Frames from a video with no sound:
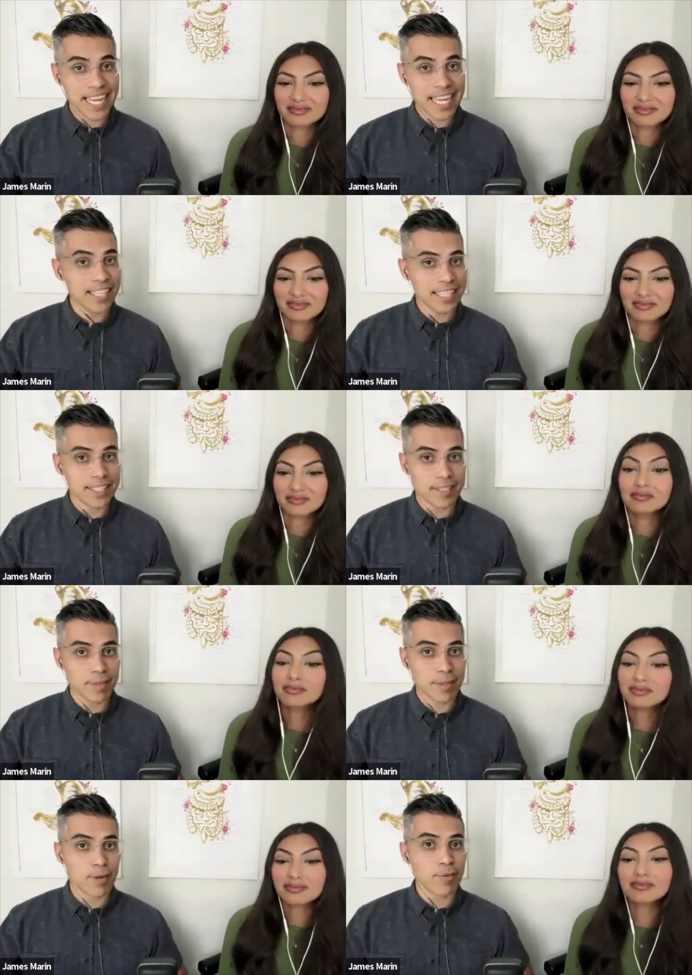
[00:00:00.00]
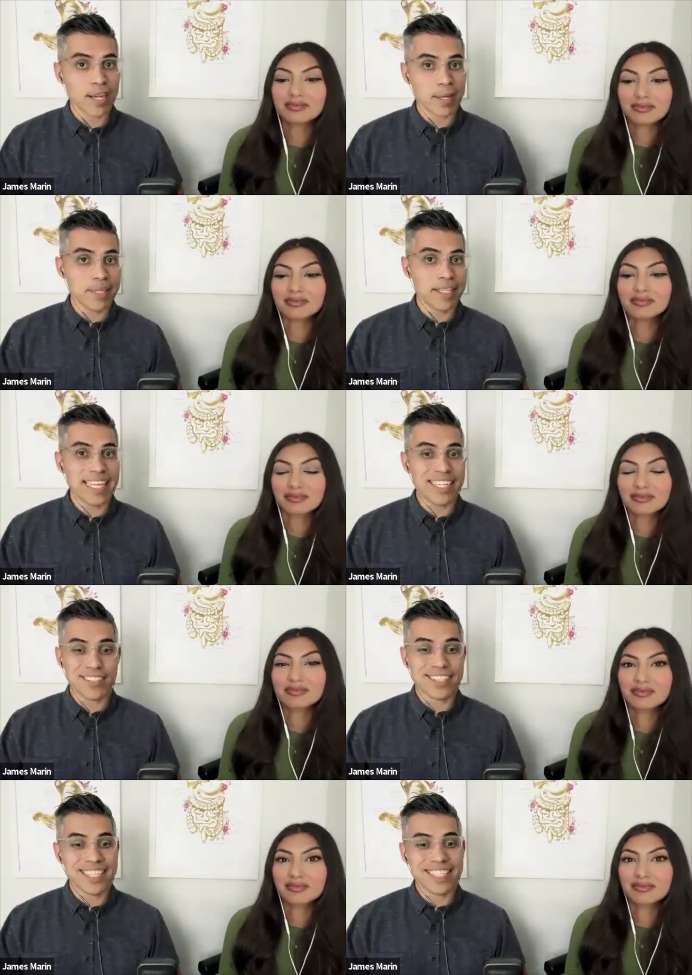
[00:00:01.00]
Speaker 1: at least of the current
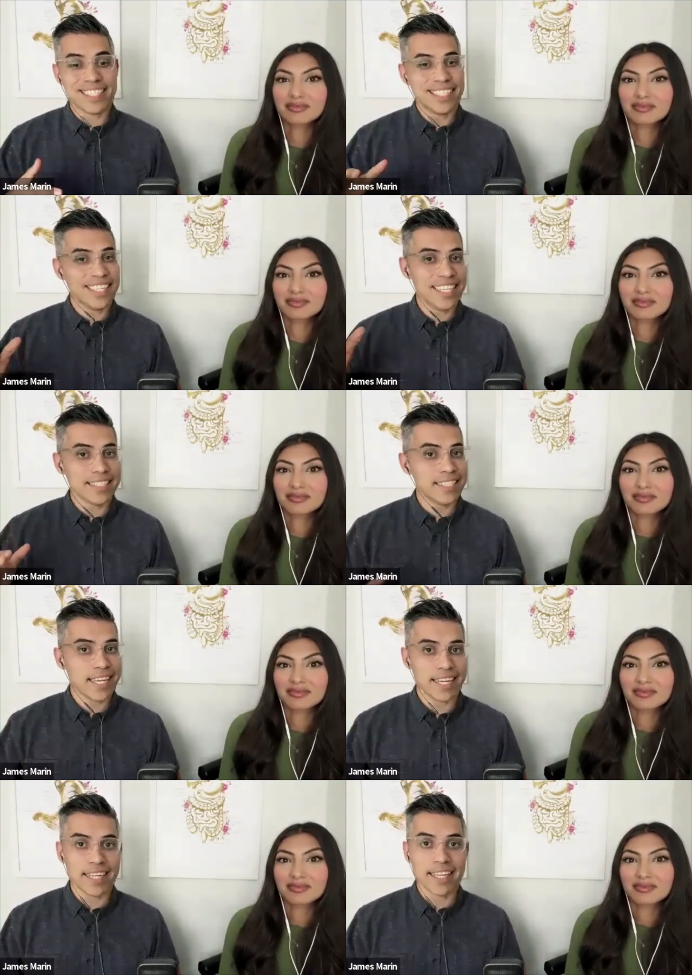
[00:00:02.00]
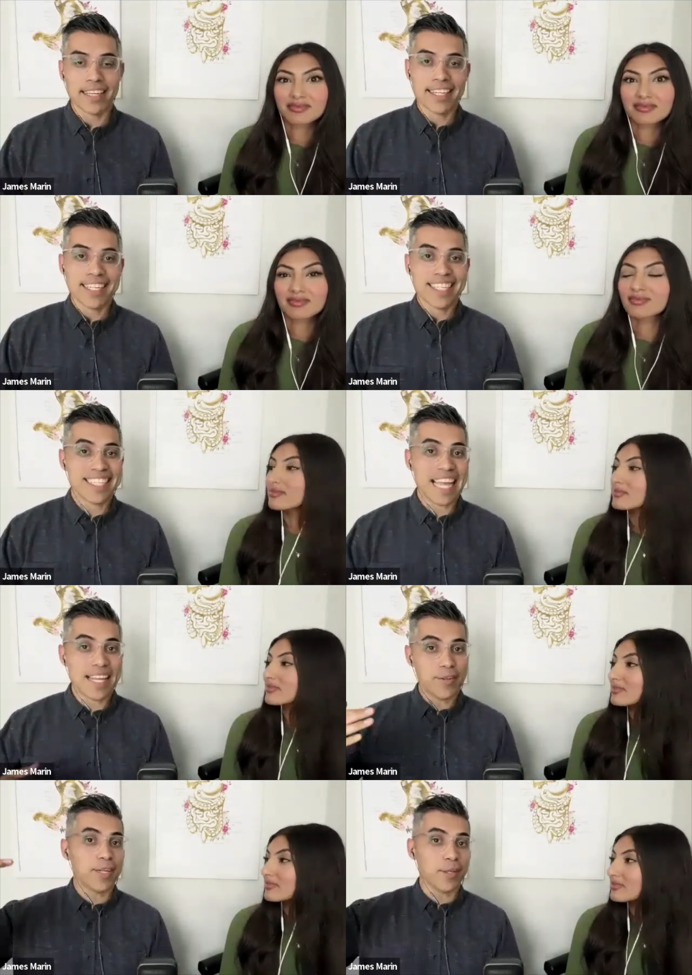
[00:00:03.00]
recommendations is an easy kind of
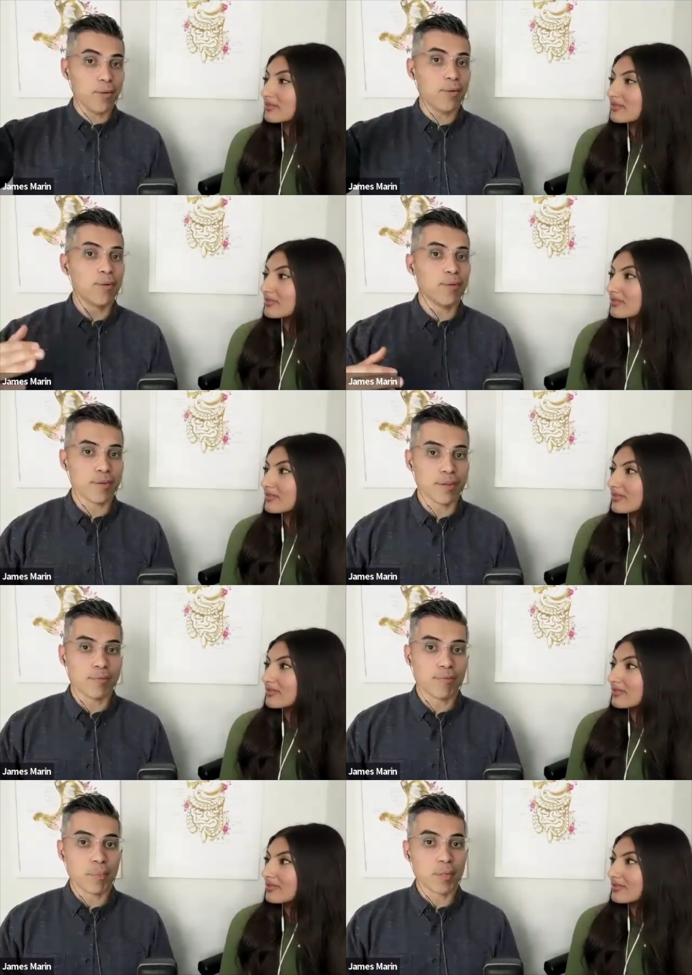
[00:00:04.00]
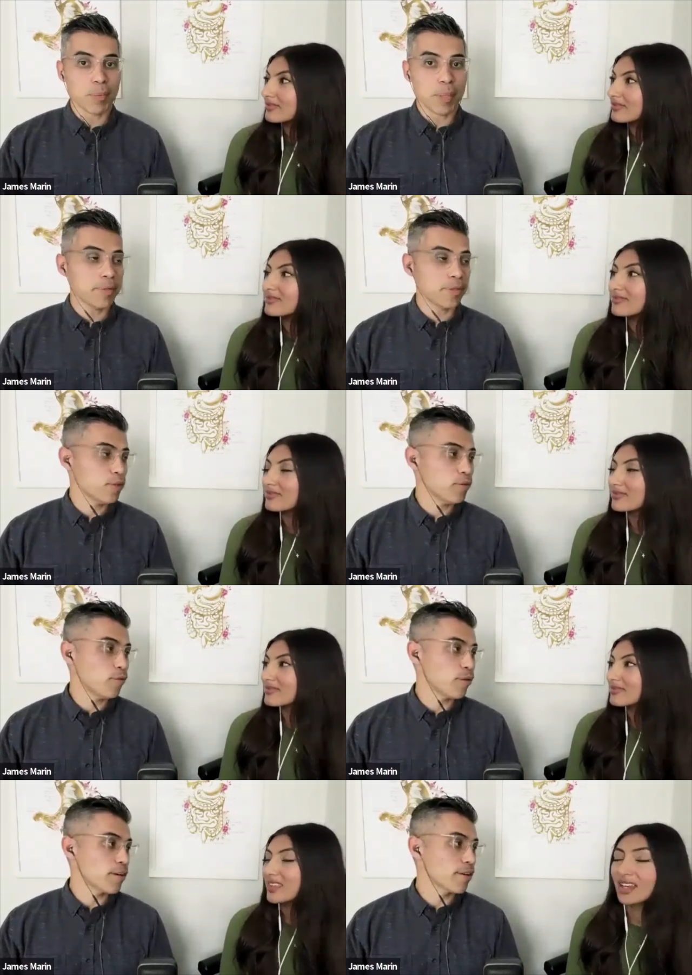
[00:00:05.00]
standard and goal for the, for most people to shoot
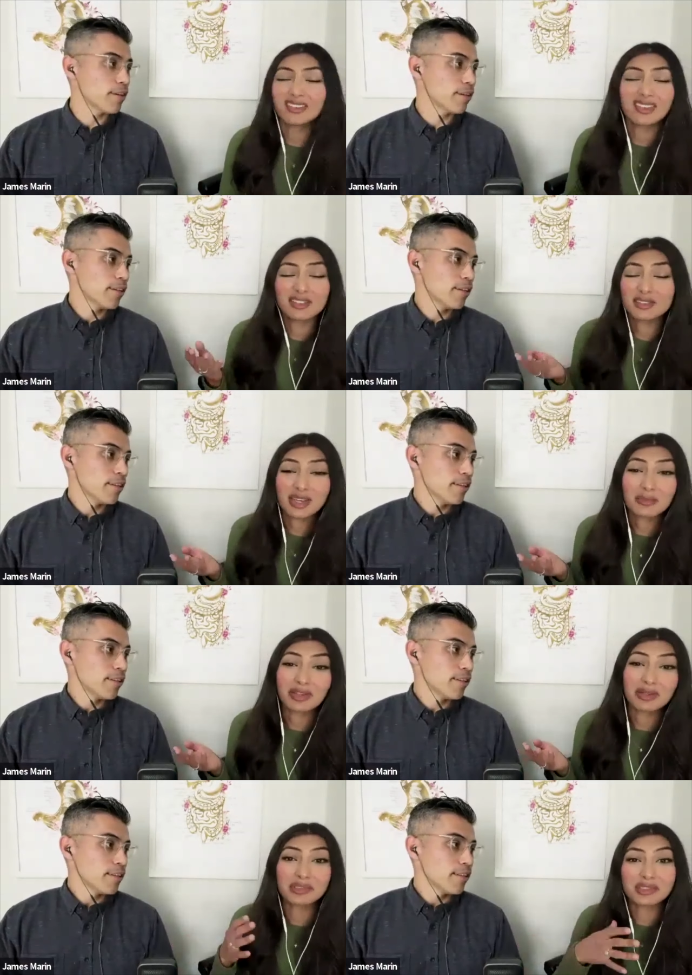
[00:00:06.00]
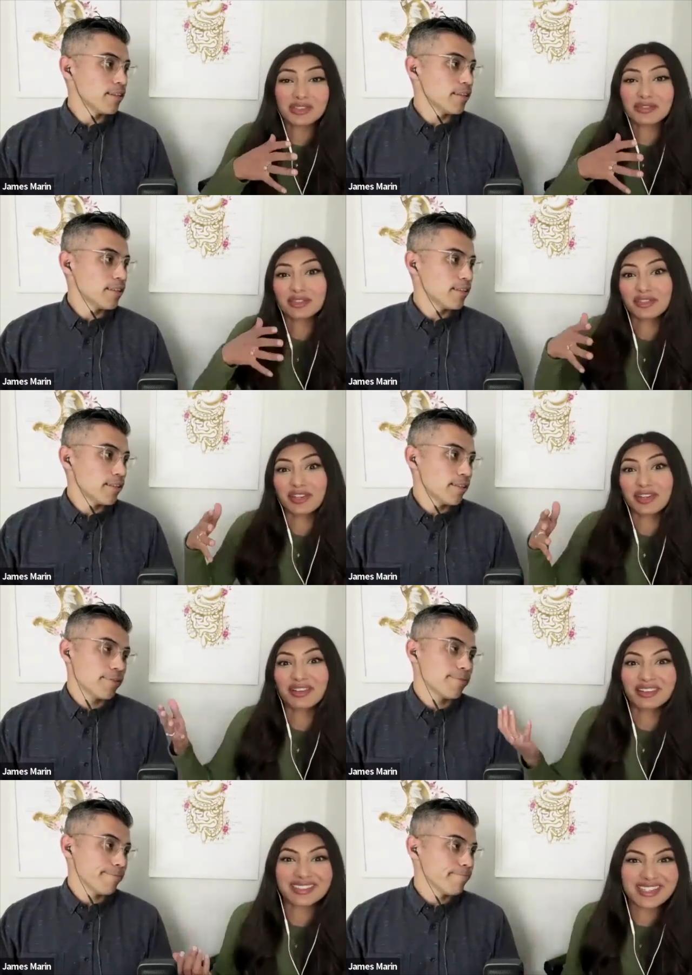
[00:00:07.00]
for
Speaker 2: and then their timeline will differ for how
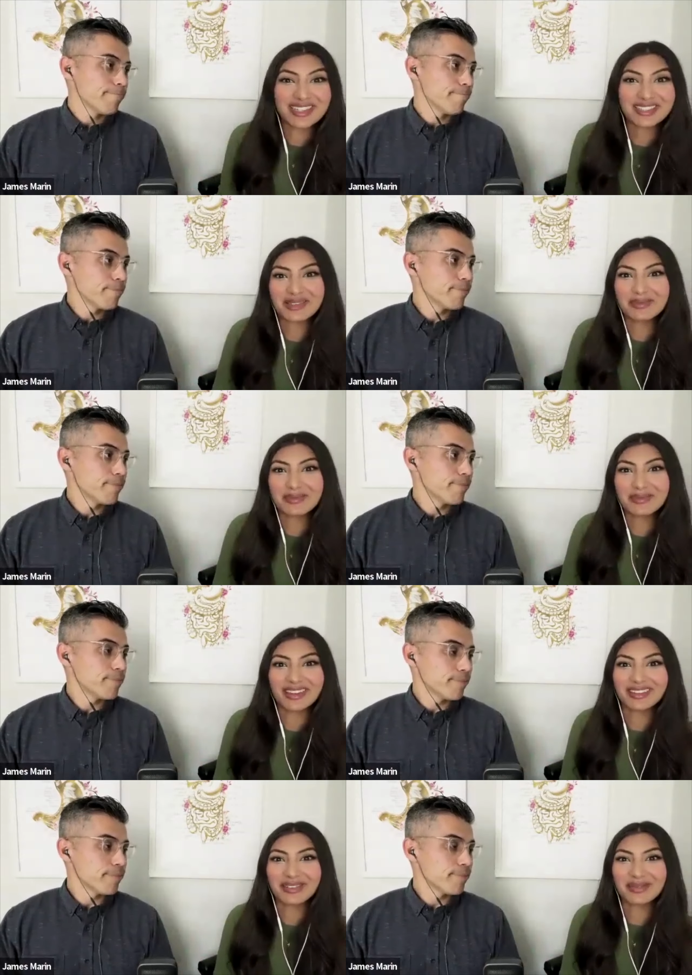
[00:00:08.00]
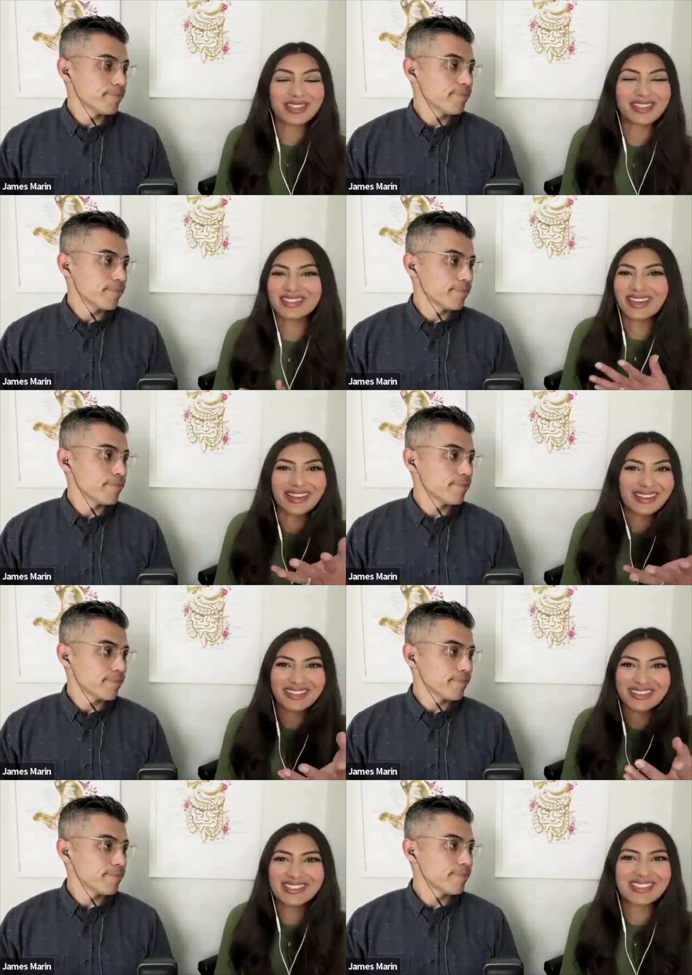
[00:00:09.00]
long it takes them to get there because yeah i
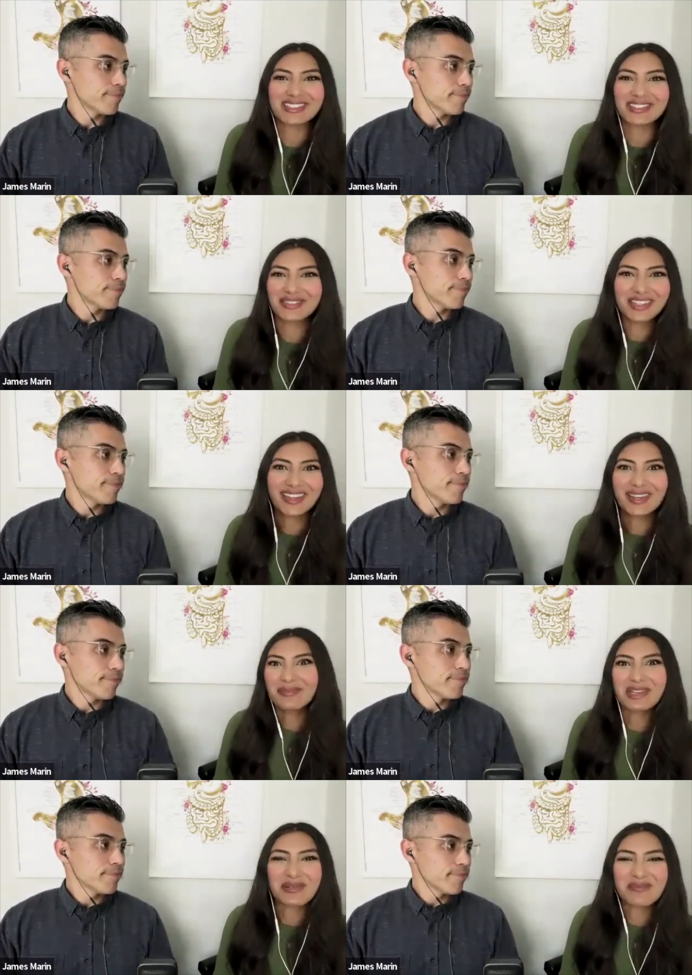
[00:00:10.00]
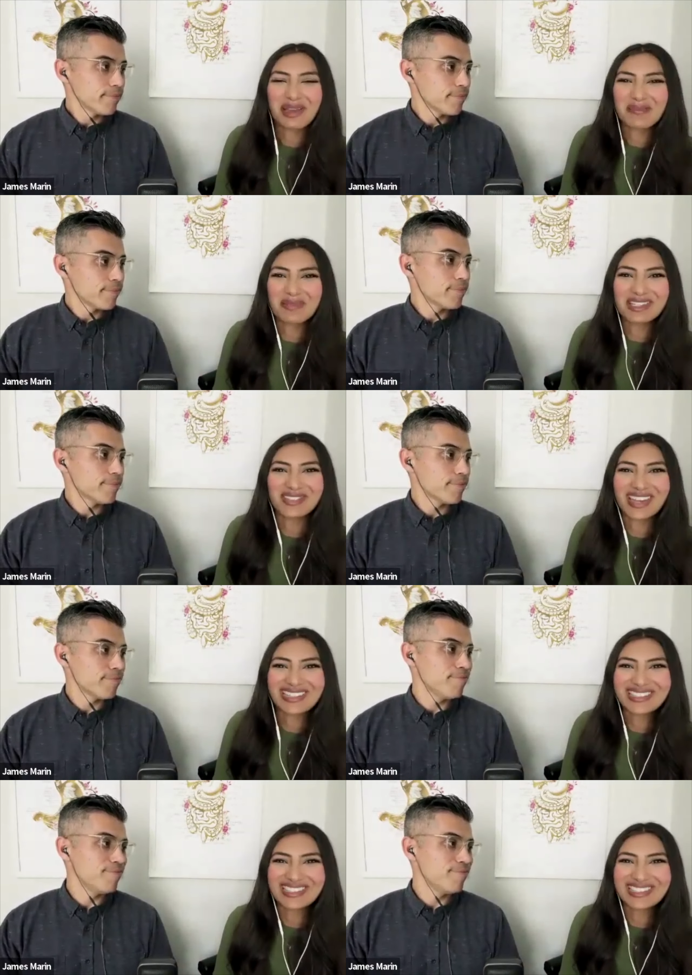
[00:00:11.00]
think seasoned you know plant-based vets